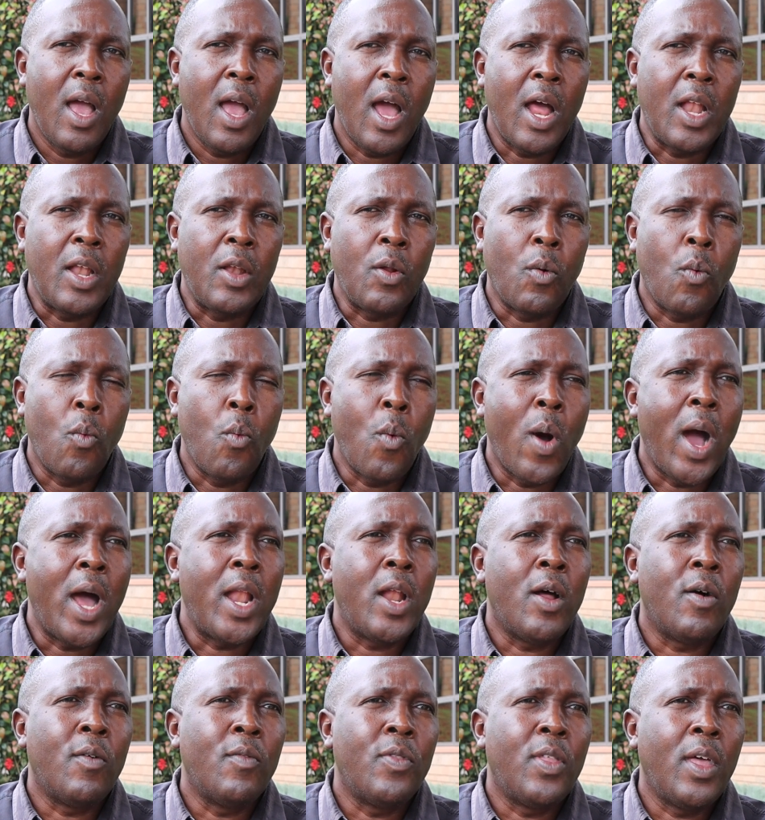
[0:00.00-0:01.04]
And
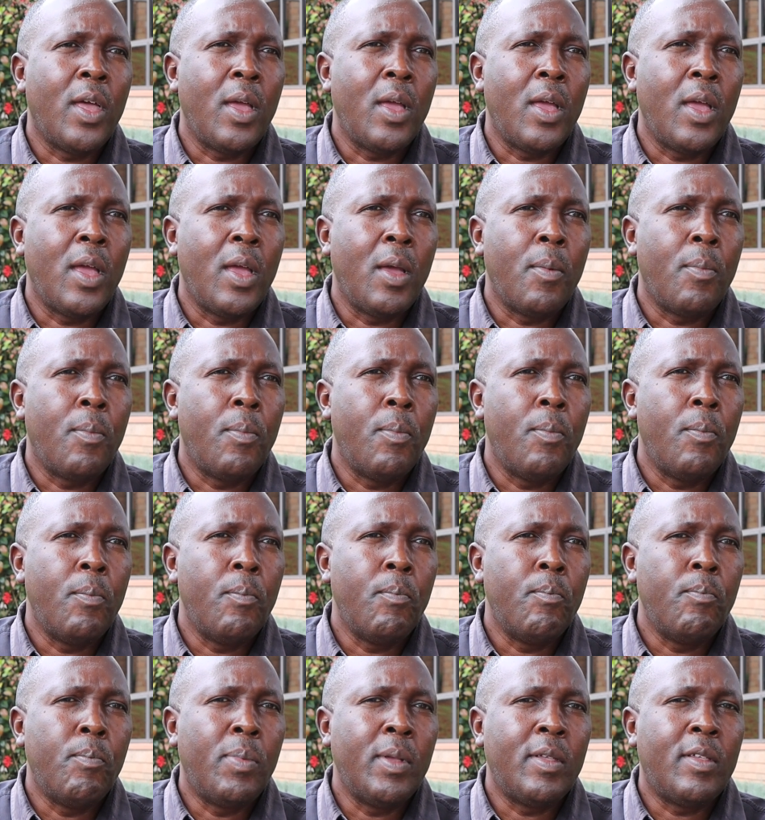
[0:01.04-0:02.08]
one of the
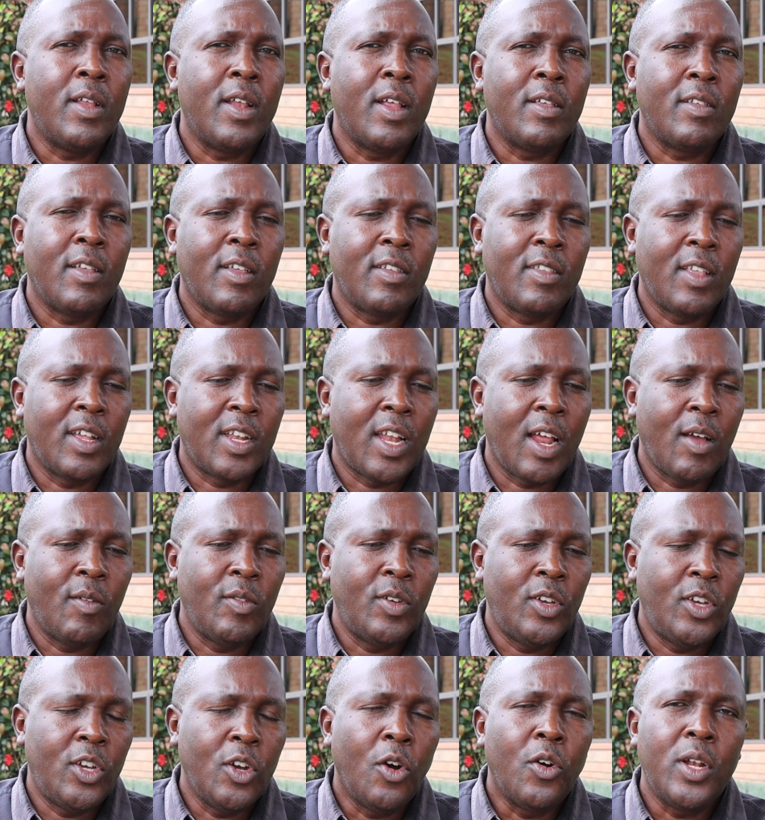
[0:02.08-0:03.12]
businesses that
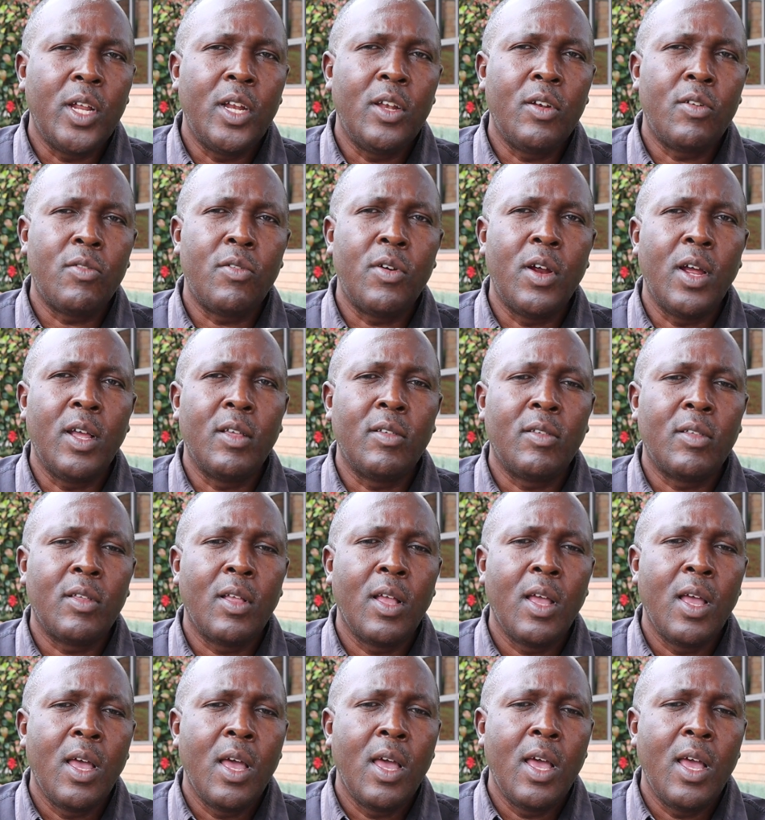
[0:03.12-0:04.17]
have shown interest
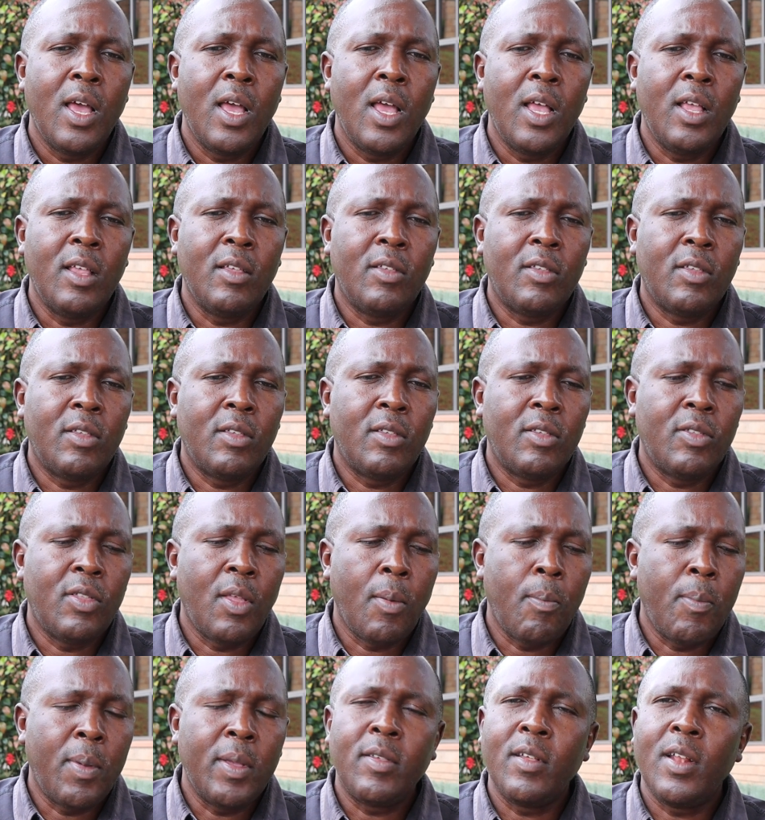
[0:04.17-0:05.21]
is
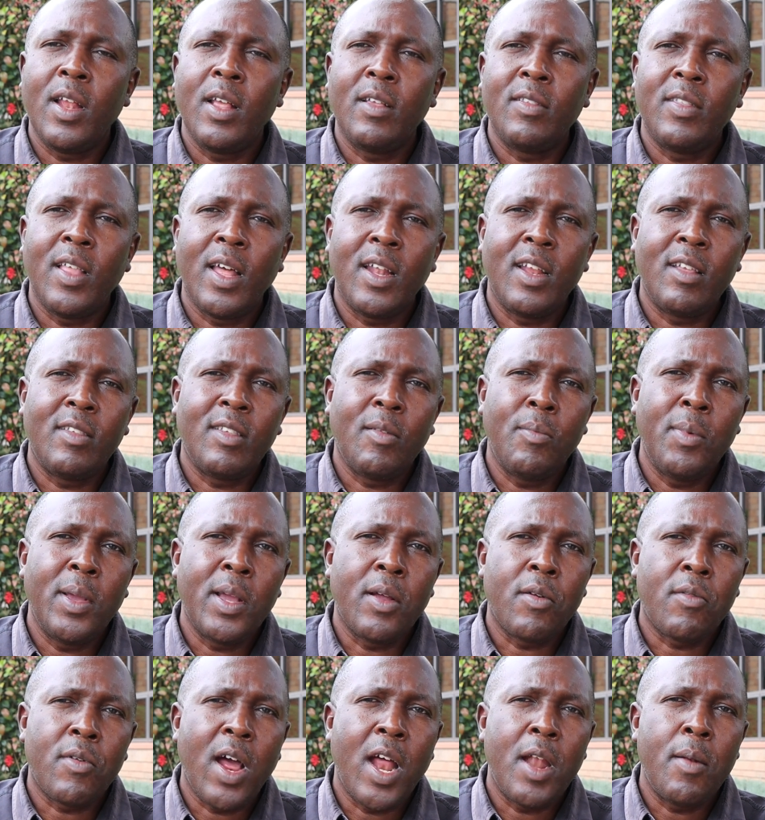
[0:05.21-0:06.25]
the business that is
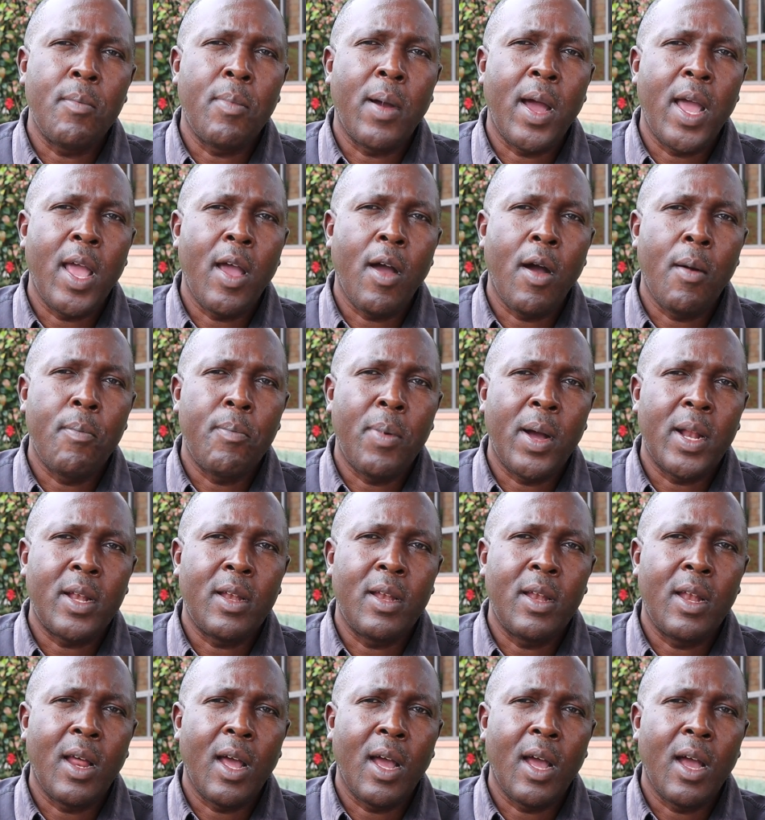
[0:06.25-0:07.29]
being run by our
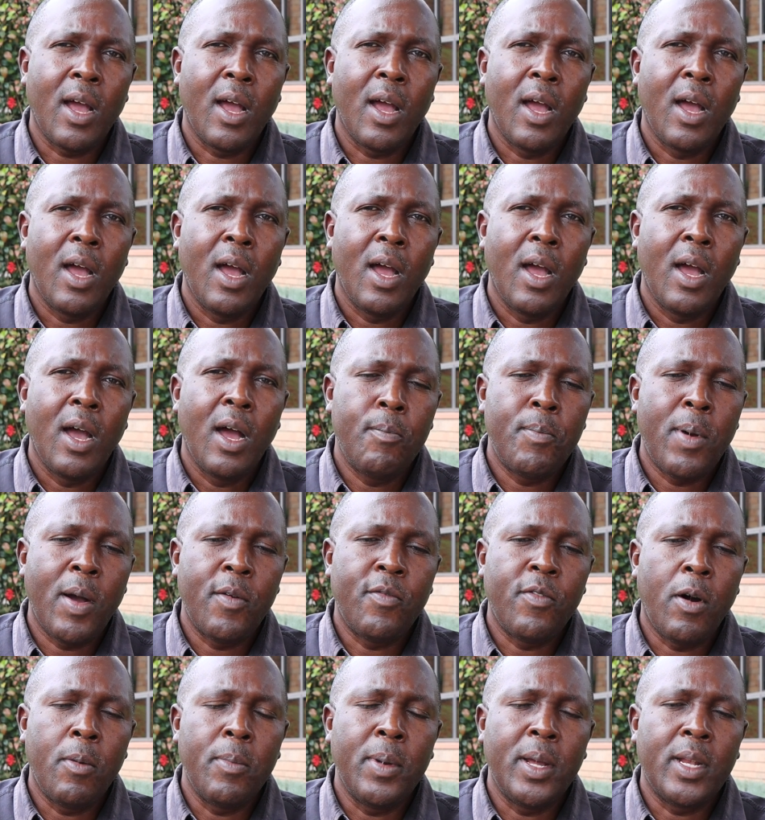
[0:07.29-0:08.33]
partner, a
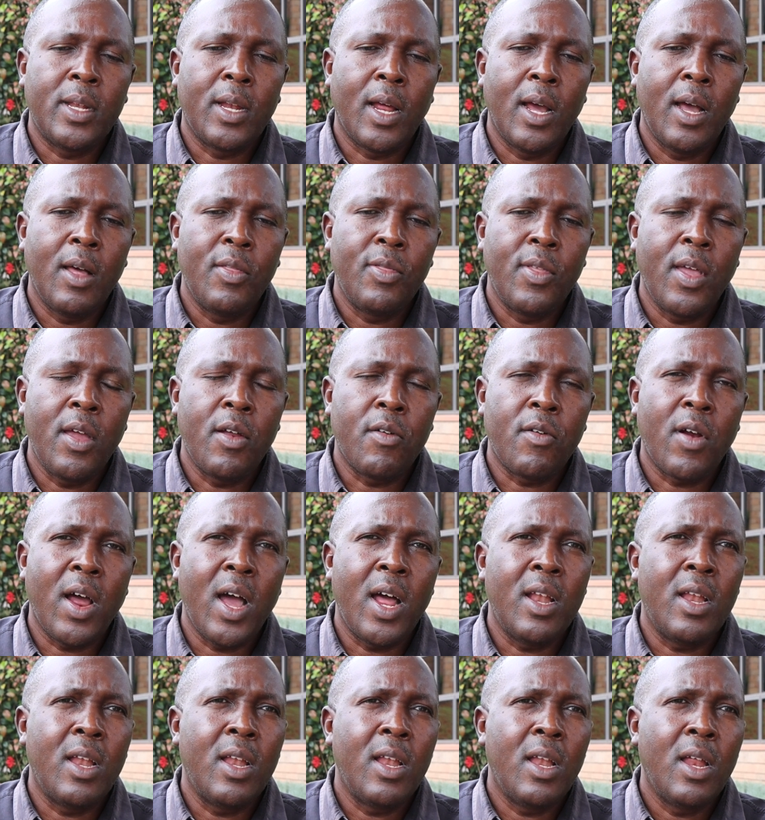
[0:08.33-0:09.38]
Performata. They
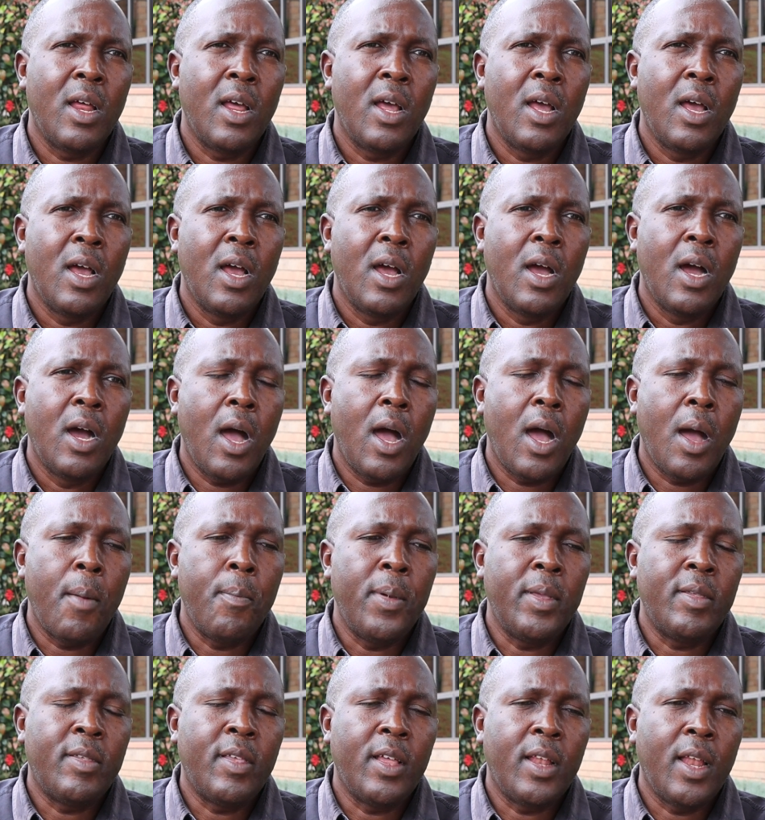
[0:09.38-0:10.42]
run a
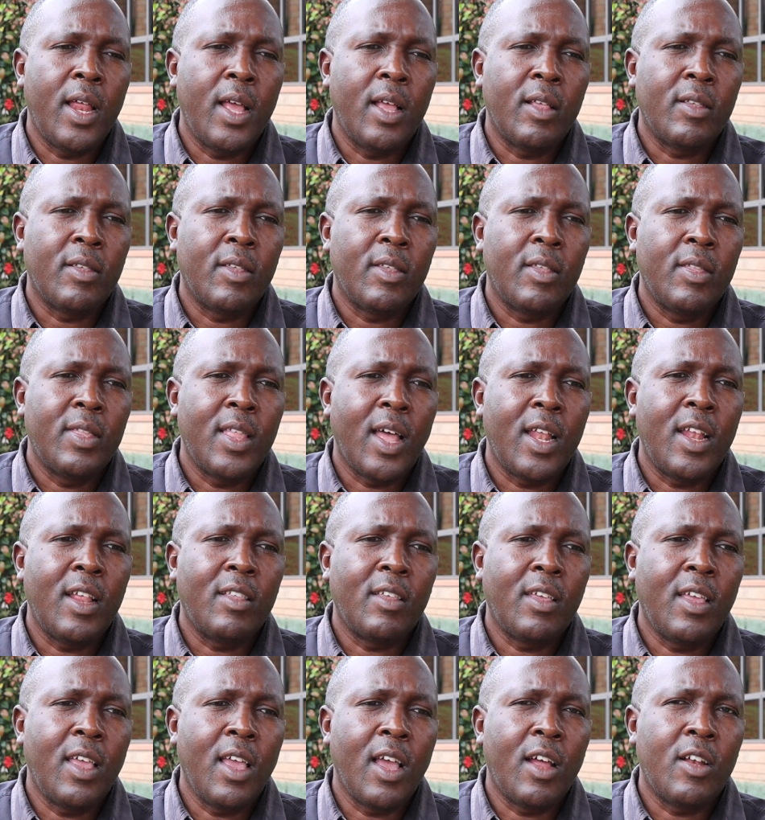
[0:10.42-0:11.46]
business that
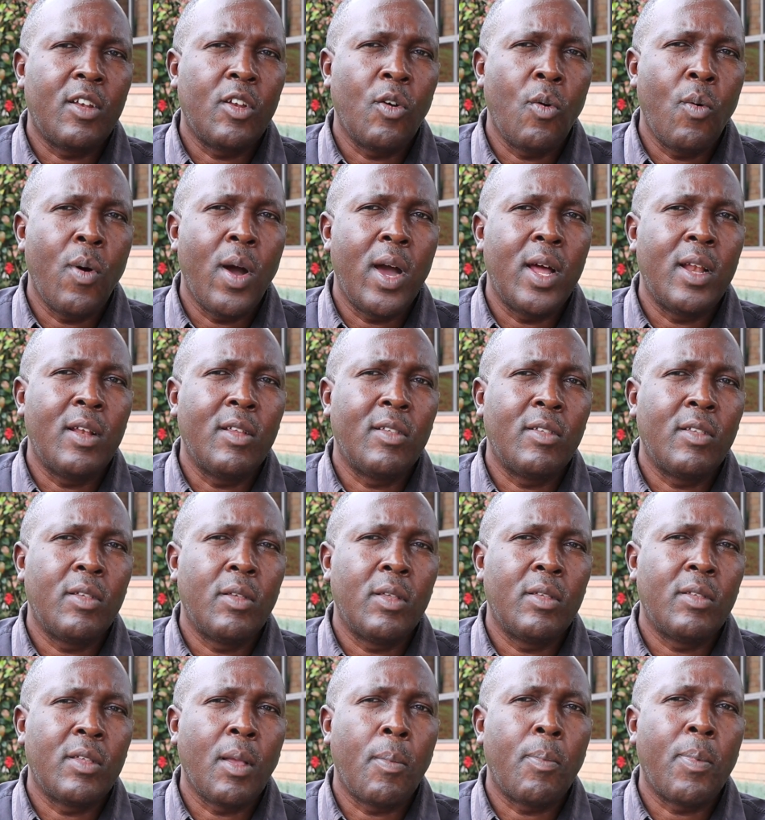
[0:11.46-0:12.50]
is geared towards
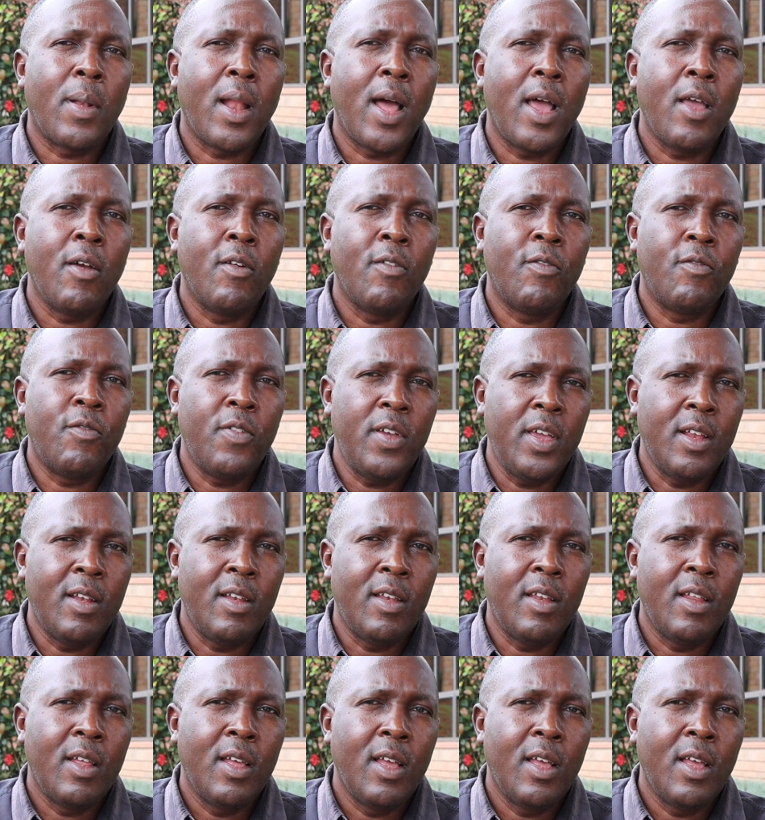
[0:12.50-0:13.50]
supply of feed.